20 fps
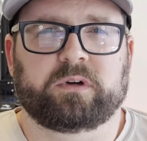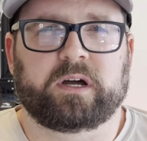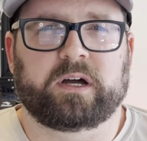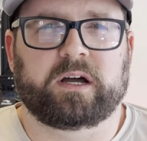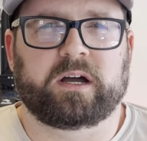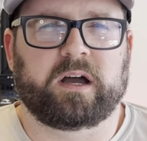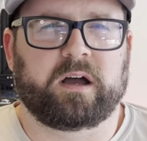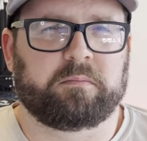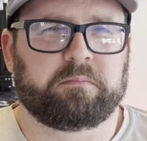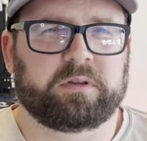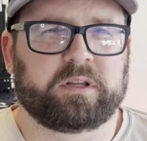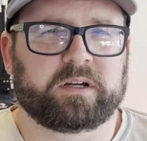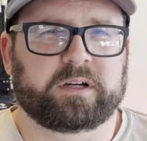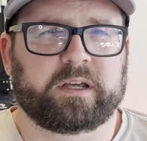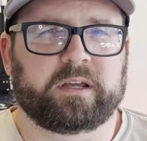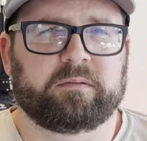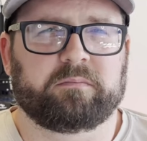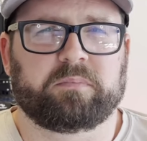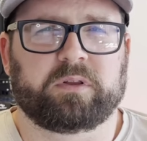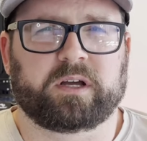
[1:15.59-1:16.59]
unplug
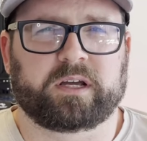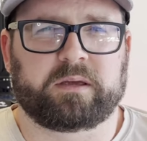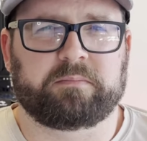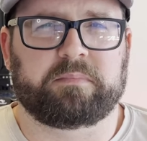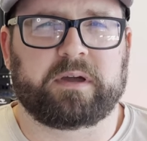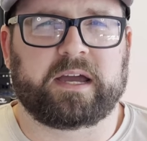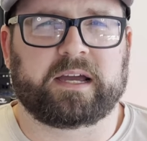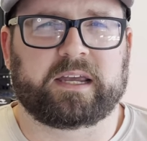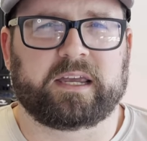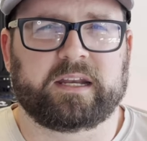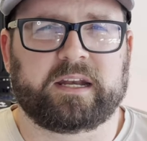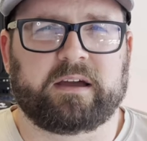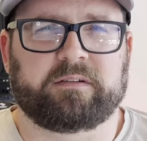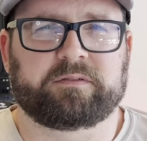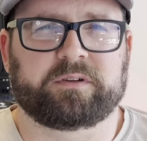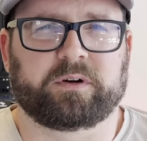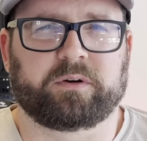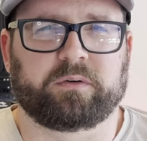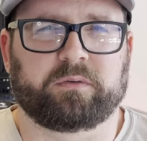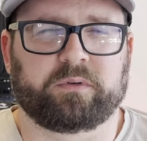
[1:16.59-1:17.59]
it and plug it back in after